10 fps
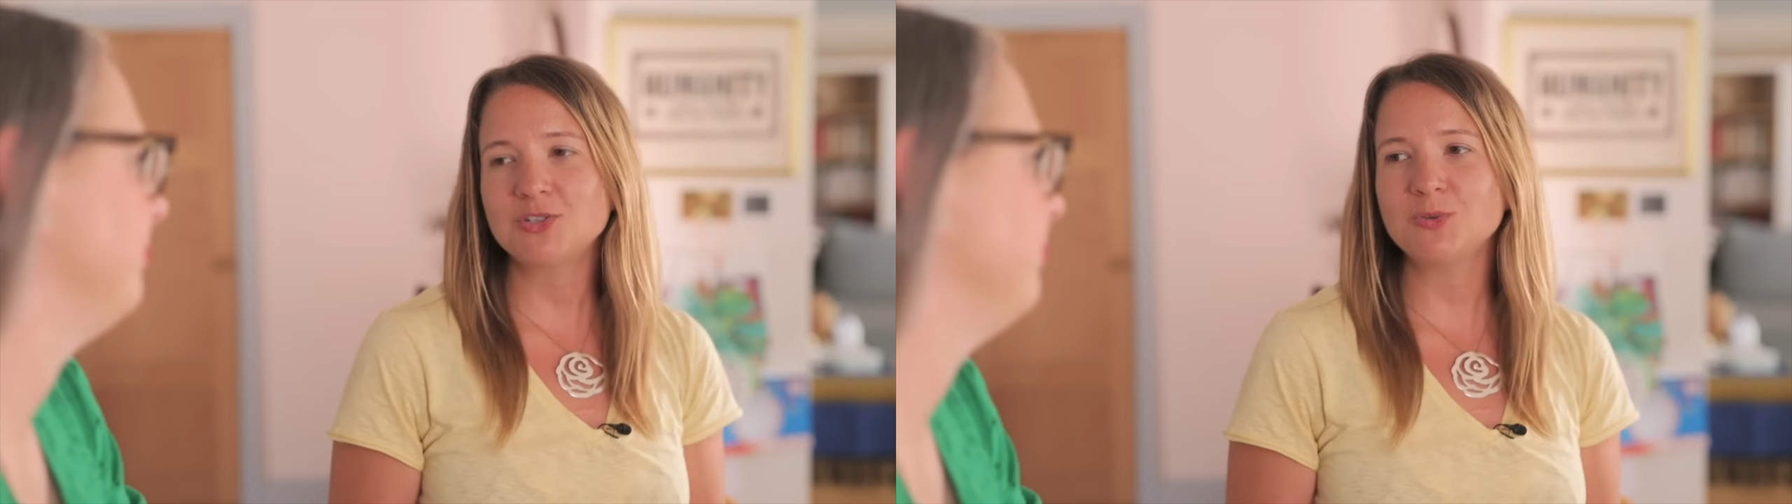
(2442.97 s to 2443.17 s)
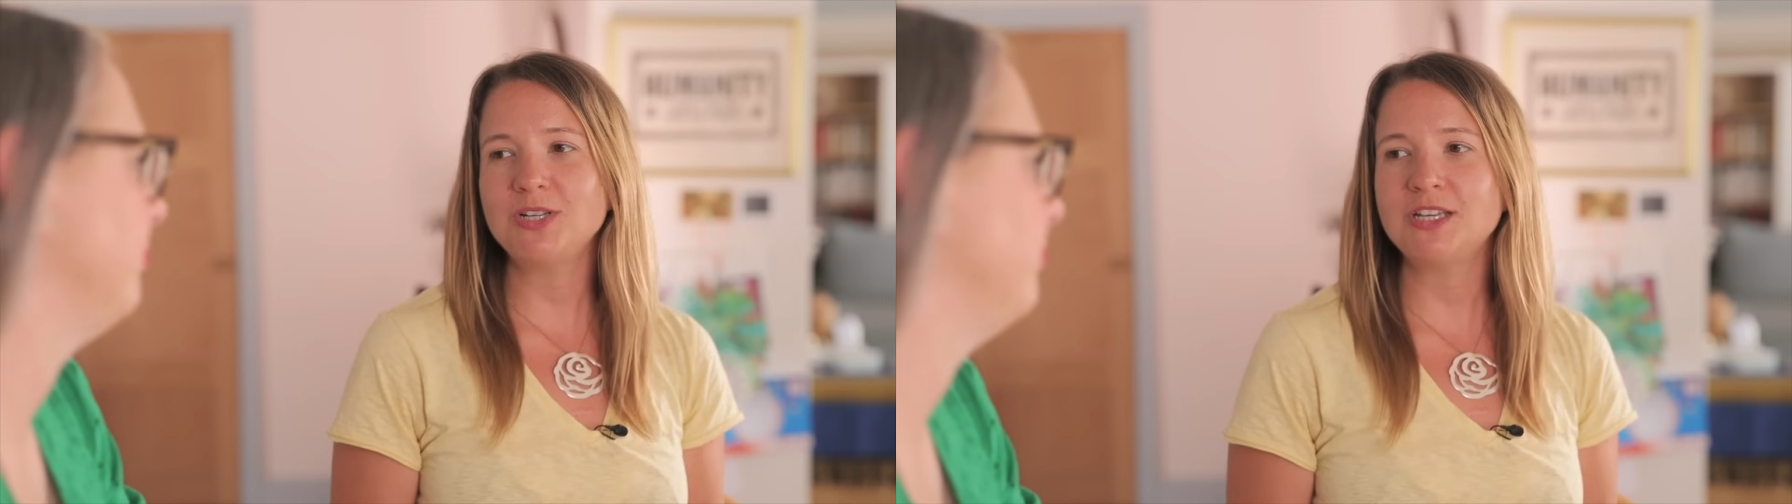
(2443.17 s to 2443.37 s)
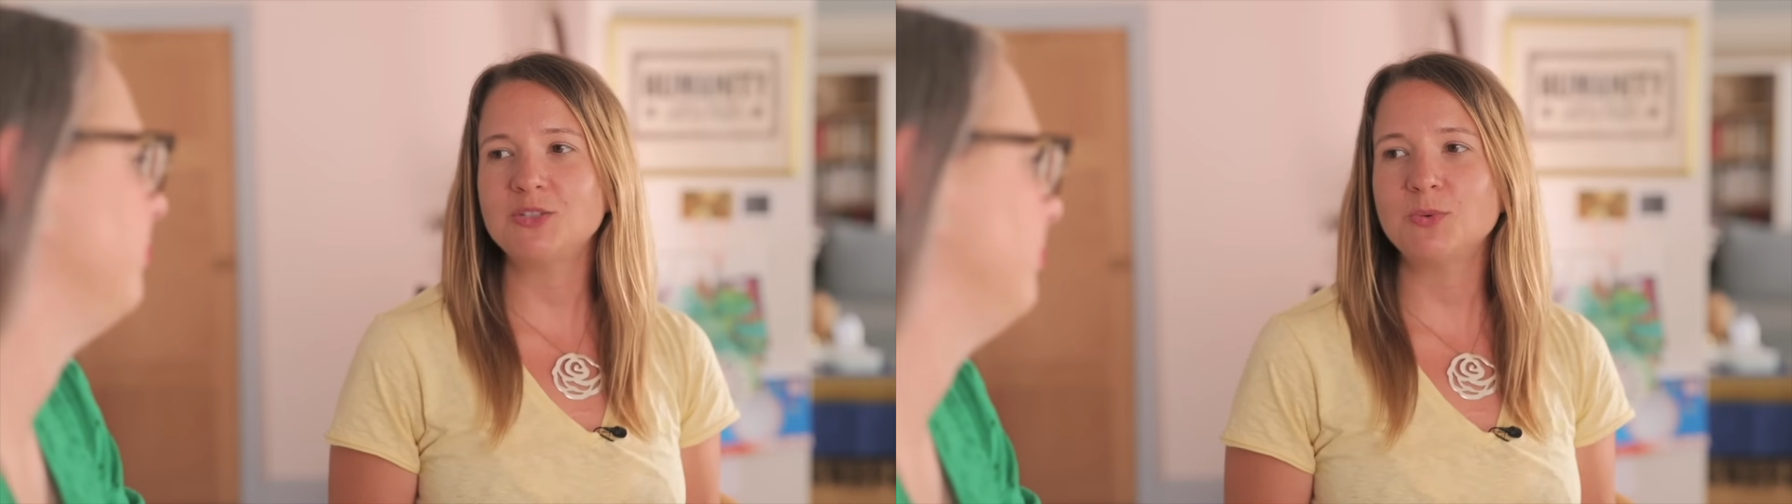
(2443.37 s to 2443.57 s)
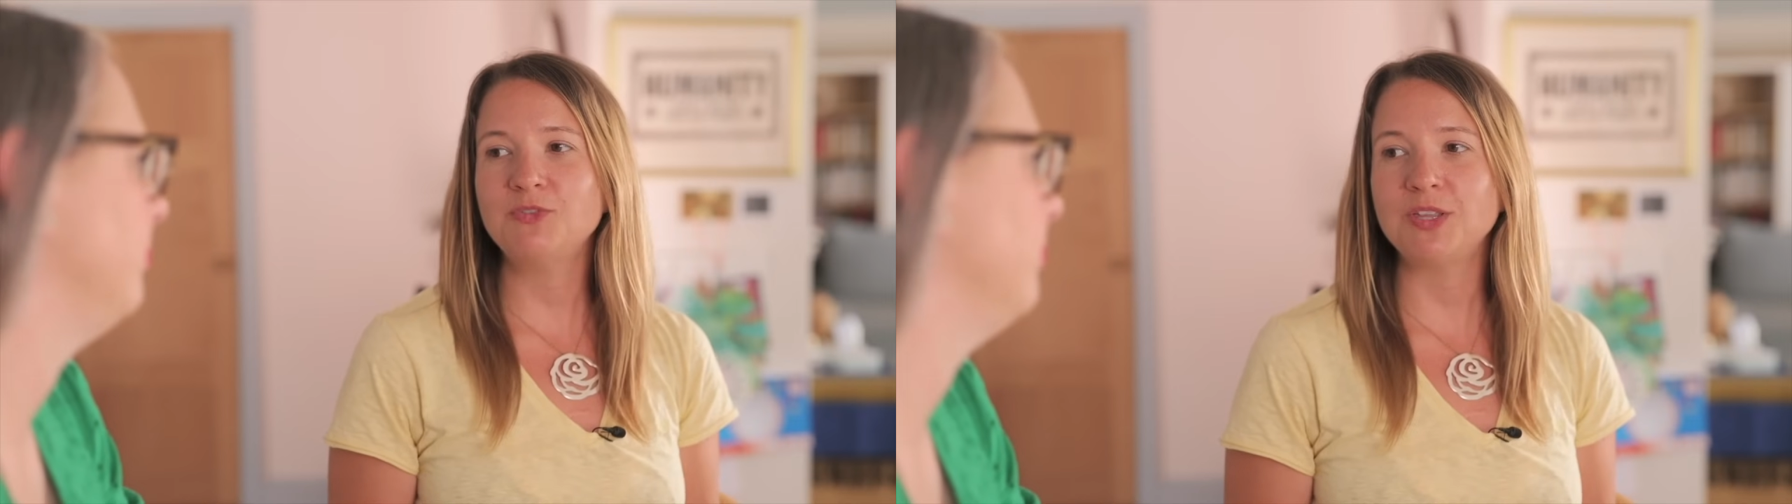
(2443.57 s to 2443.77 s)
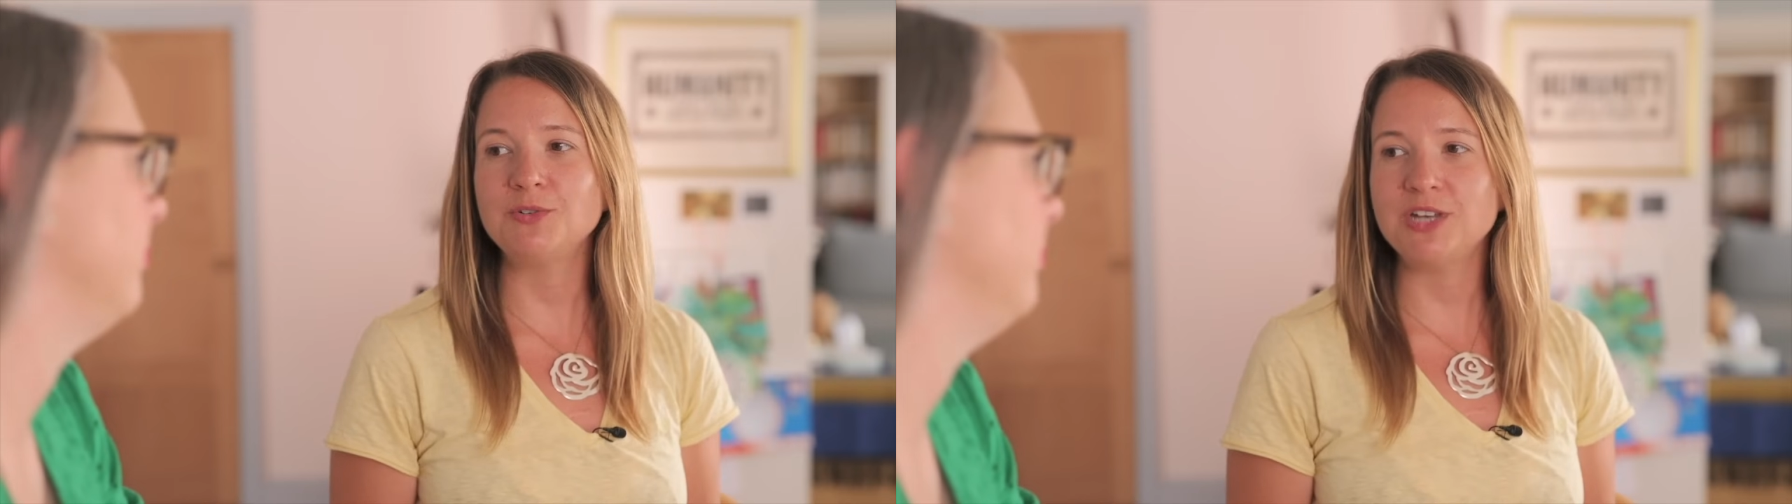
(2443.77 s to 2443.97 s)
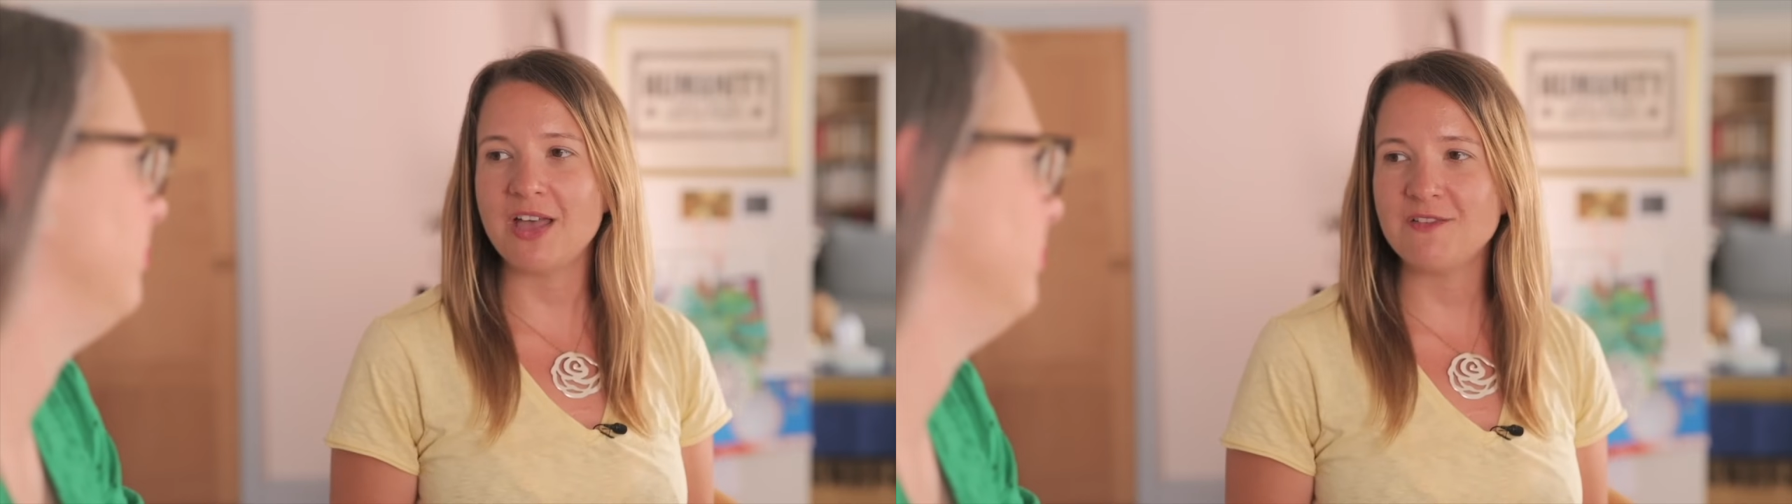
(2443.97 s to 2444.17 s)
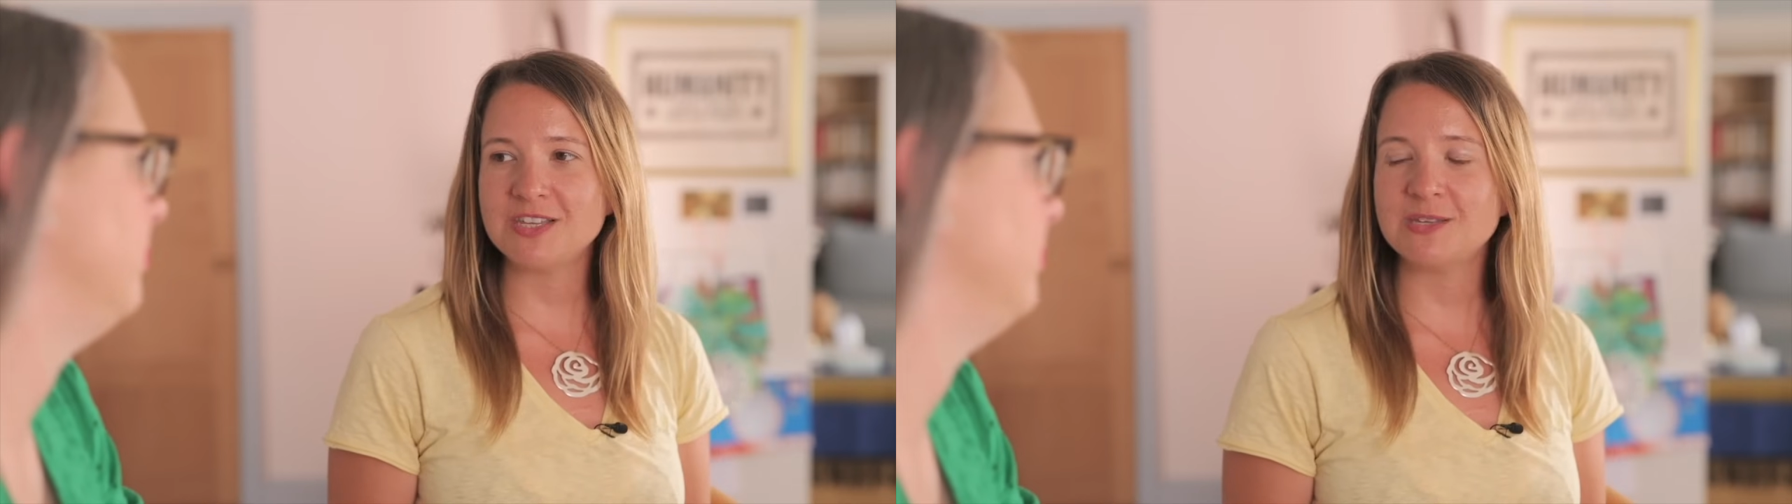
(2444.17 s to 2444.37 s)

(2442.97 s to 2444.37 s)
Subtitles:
jewellers will feel nervous